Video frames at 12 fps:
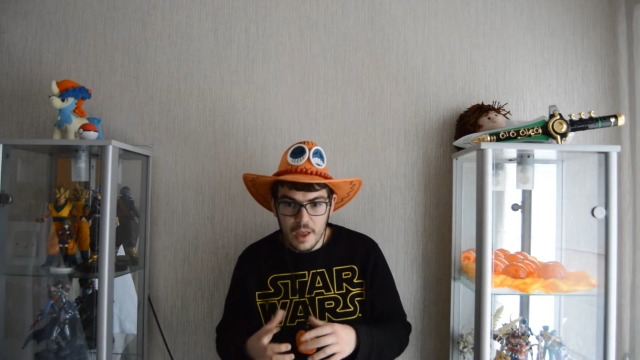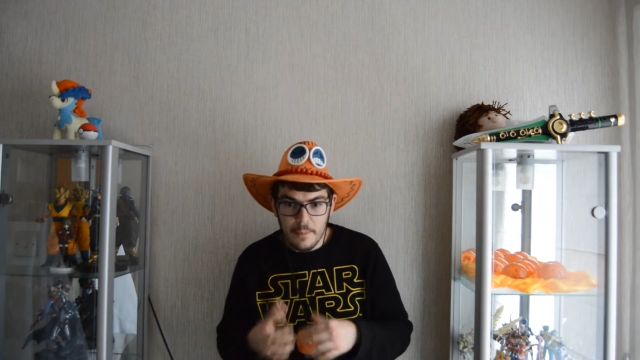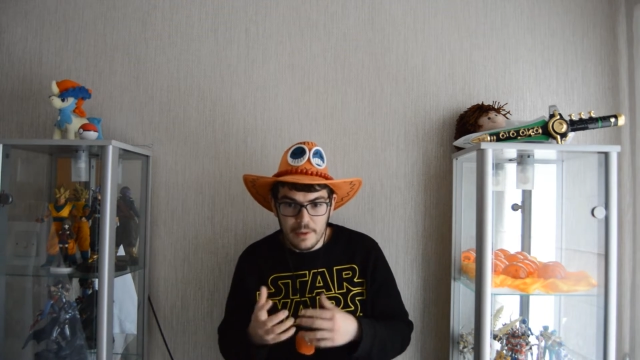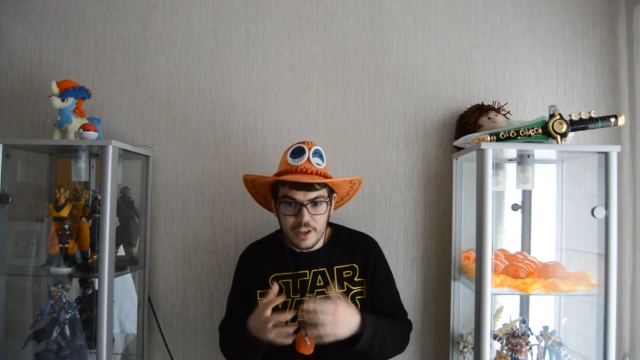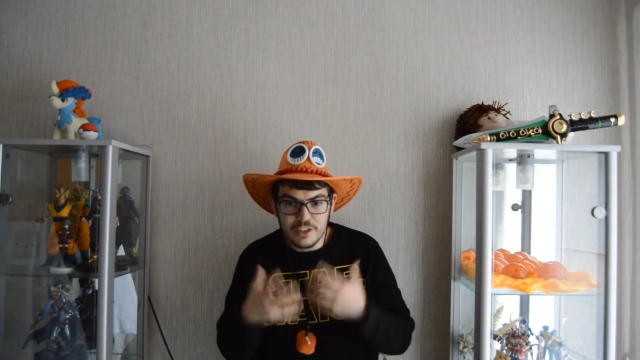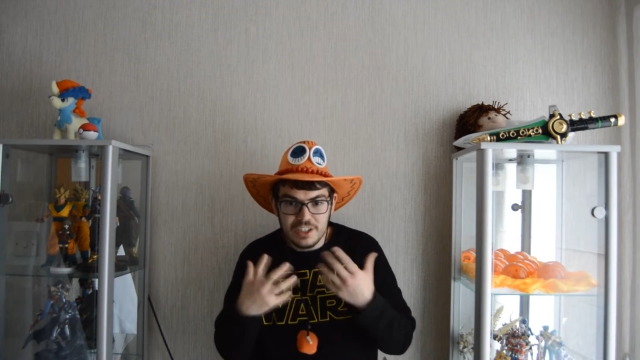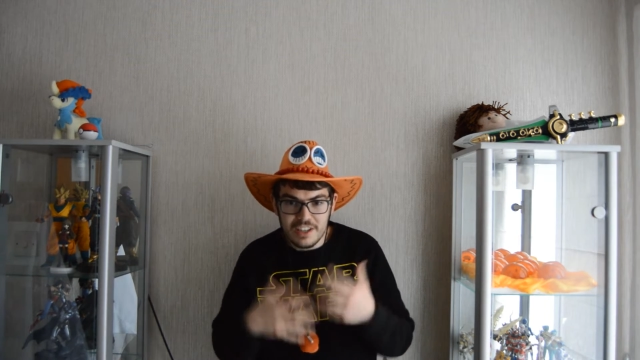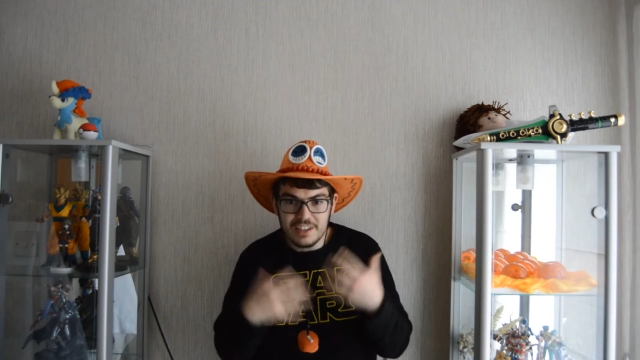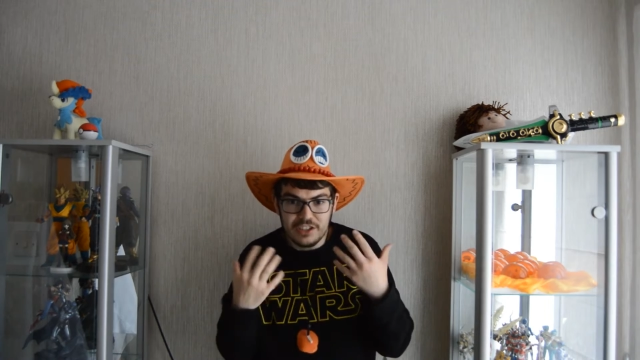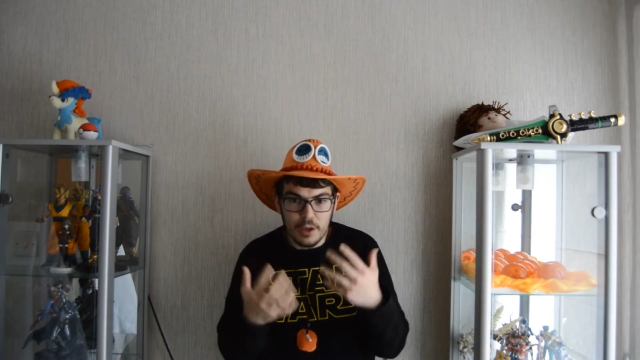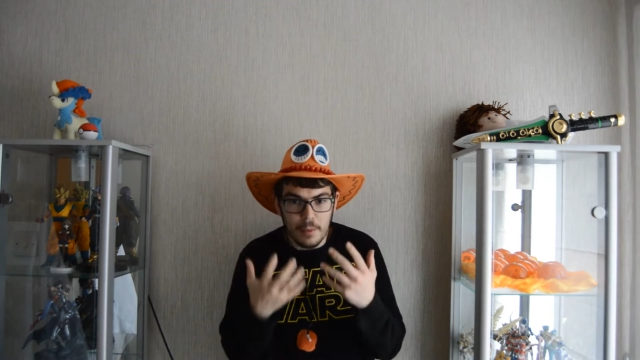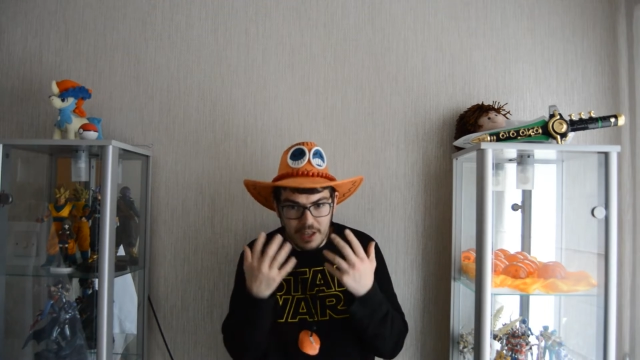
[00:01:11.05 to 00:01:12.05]
because
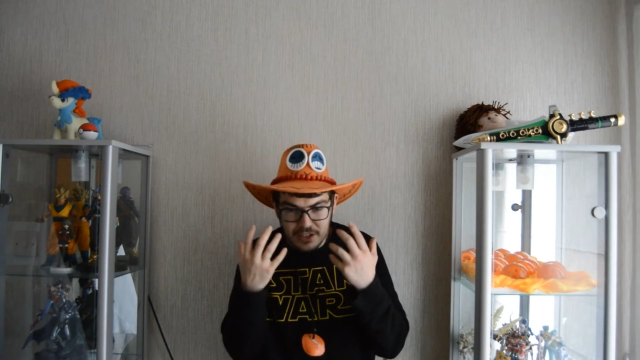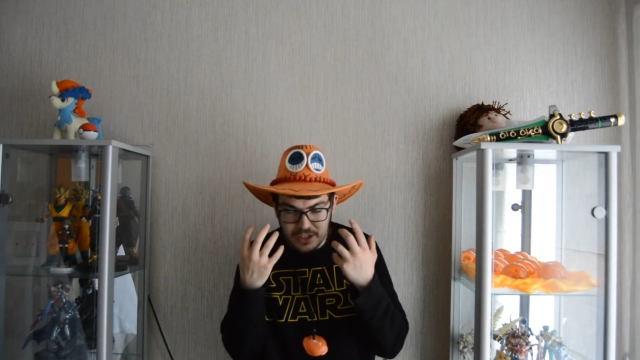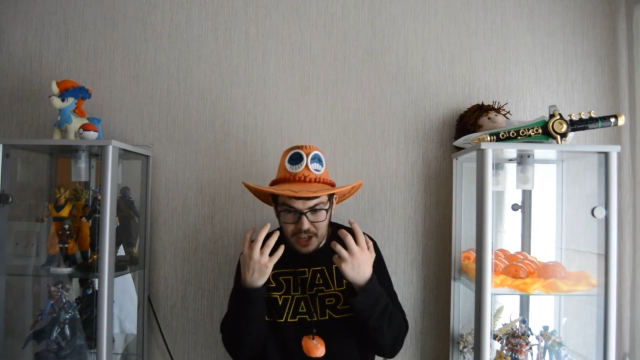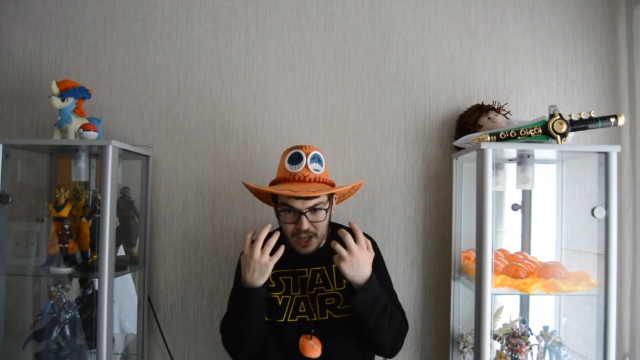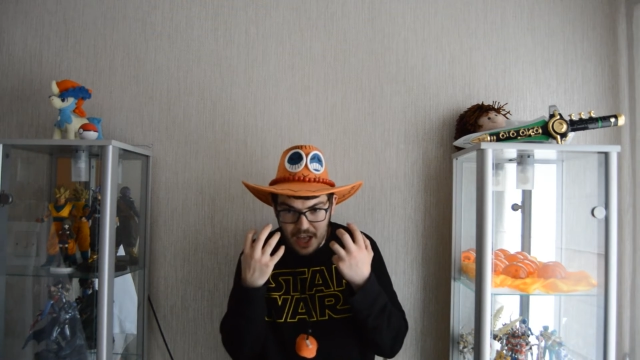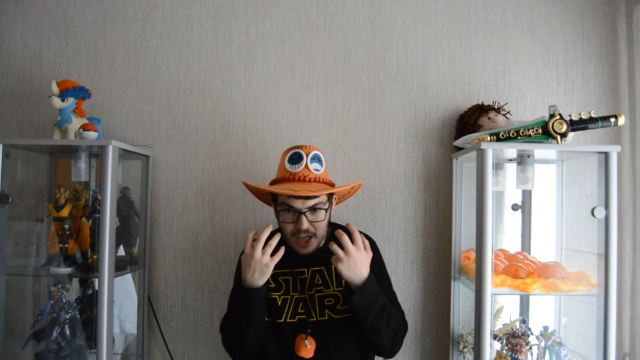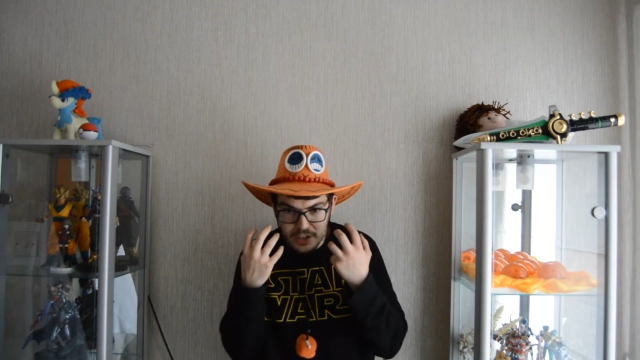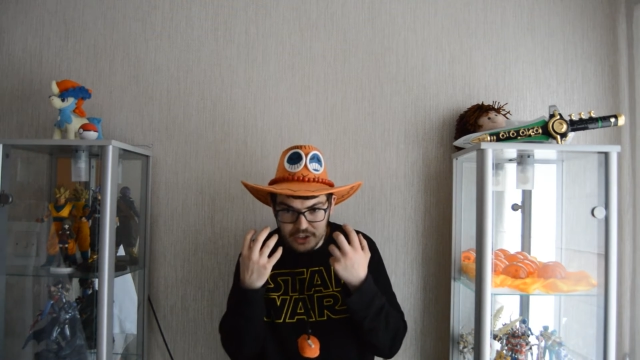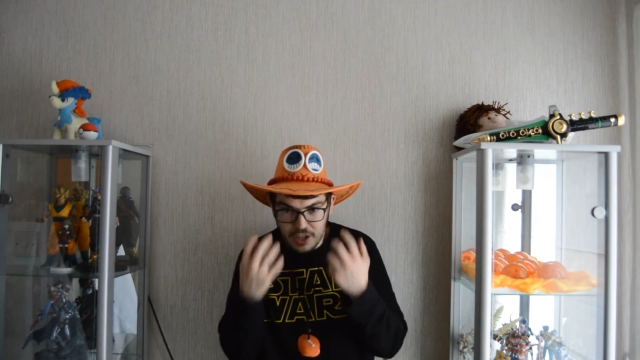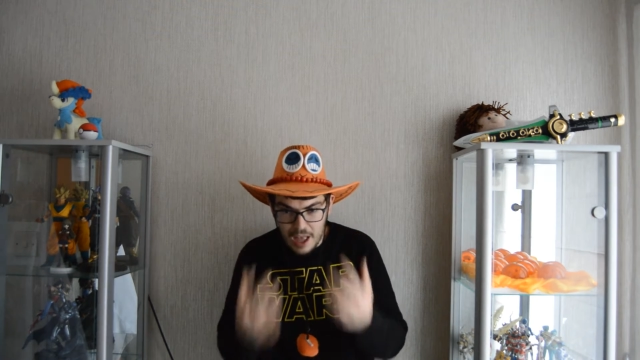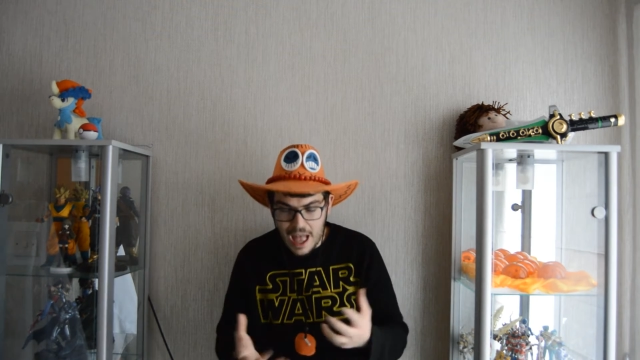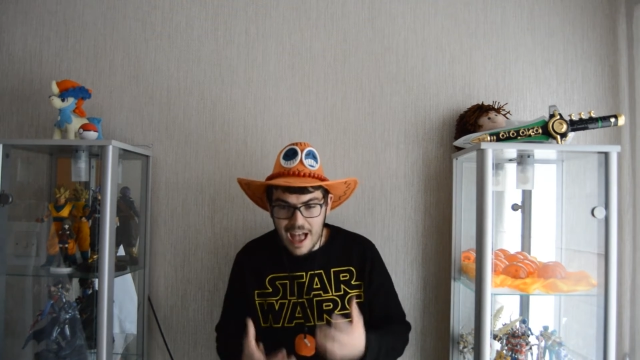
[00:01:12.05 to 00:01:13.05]
something's
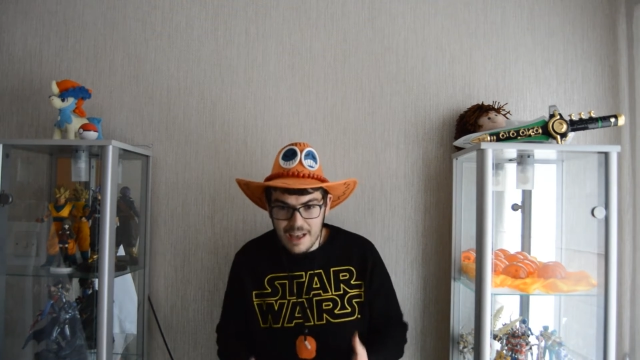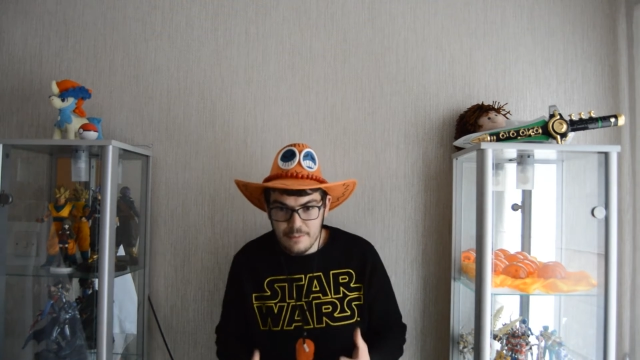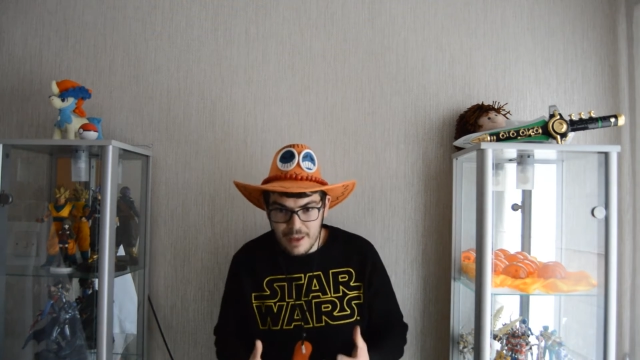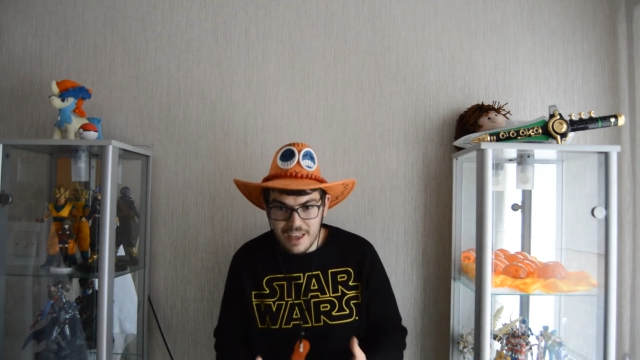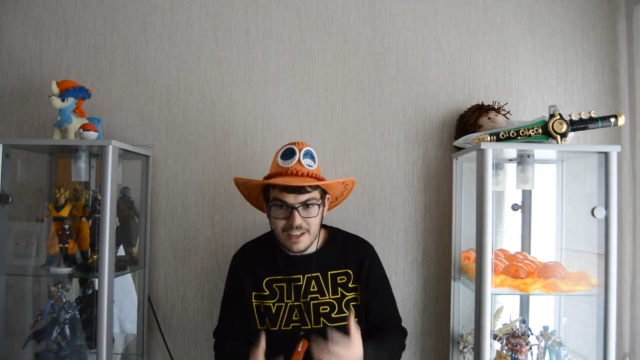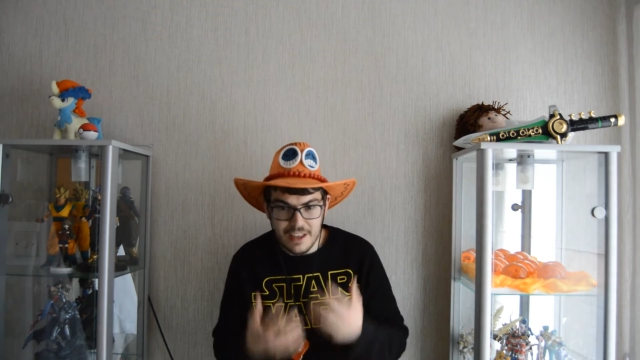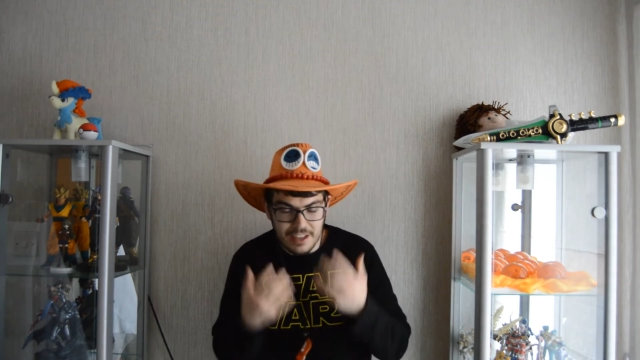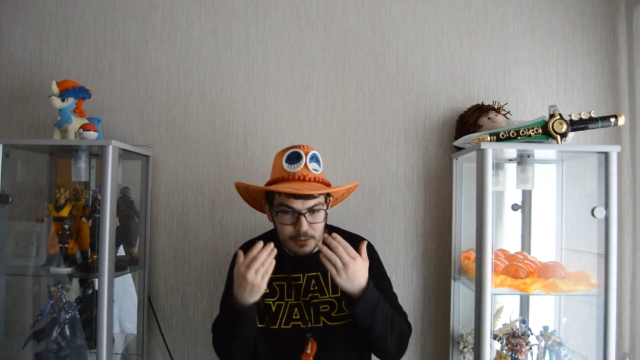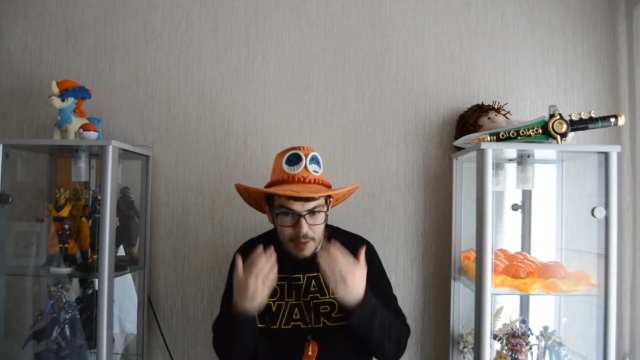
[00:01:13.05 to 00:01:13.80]
is